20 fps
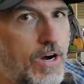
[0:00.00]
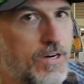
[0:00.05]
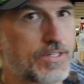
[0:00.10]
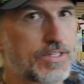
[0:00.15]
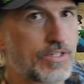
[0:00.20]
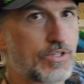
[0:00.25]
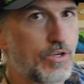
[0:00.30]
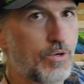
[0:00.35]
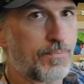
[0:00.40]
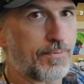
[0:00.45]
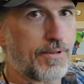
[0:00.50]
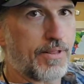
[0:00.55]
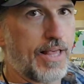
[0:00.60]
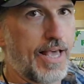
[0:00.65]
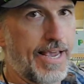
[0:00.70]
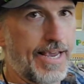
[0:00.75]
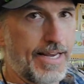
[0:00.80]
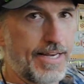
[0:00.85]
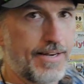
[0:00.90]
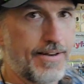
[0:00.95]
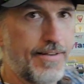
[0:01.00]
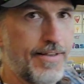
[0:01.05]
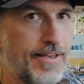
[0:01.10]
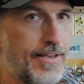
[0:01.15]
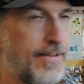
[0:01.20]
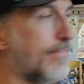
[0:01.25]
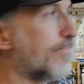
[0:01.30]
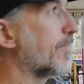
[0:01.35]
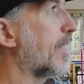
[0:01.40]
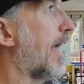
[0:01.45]
Superlight
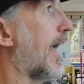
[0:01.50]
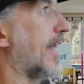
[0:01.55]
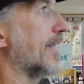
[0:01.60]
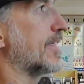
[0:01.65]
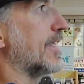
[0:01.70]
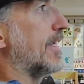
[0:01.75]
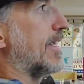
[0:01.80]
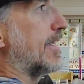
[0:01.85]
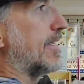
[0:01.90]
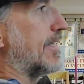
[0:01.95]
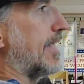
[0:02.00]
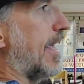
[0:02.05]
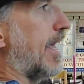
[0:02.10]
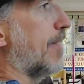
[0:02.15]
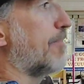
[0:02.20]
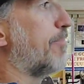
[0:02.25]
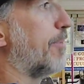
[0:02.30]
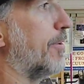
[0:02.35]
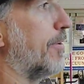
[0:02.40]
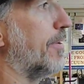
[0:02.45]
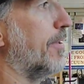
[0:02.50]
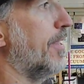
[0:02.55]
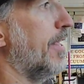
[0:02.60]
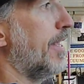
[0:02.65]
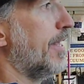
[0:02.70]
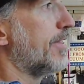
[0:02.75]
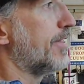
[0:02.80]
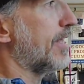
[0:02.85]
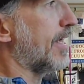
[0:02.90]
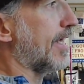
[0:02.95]
as an example,
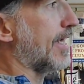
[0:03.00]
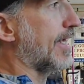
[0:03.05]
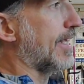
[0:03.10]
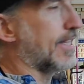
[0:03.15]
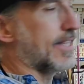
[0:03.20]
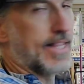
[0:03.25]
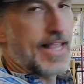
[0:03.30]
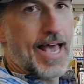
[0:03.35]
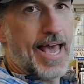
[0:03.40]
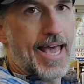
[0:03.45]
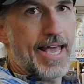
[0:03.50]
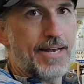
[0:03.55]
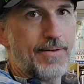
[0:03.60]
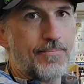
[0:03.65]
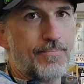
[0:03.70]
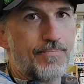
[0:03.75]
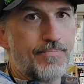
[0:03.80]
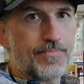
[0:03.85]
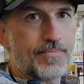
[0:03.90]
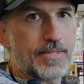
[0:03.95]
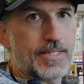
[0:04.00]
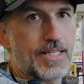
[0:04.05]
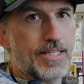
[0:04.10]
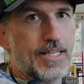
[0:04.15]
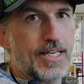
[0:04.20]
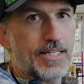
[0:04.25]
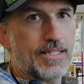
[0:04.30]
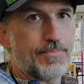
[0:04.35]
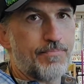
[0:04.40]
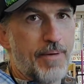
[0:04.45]
the inlet to
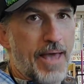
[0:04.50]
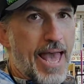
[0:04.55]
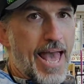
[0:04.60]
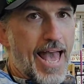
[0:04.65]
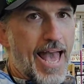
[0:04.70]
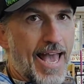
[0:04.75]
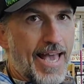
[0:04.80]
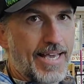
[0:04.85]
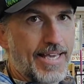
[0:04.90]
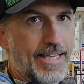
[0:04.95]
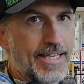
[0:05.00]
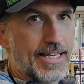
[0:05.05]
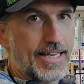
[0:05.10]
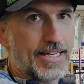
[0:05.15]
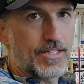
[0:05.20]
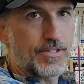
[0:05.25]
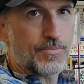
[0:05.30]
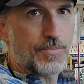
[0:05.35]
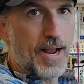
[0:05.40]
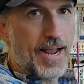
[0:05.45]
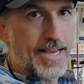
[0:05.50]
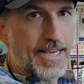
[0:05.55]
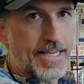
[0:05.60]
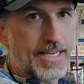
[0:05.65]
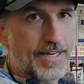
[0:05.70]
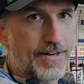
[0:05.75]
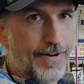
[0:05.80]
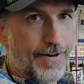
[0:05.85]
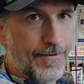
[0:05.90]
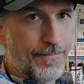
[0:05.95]
this bag is right
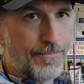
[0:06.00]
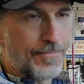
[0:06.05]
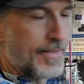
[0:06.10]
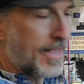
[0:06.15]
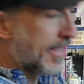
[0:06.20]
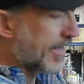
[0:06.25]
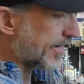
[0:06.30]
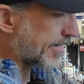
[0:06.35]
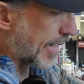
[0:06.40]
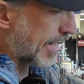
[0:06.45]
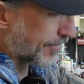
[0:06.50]
here. Now,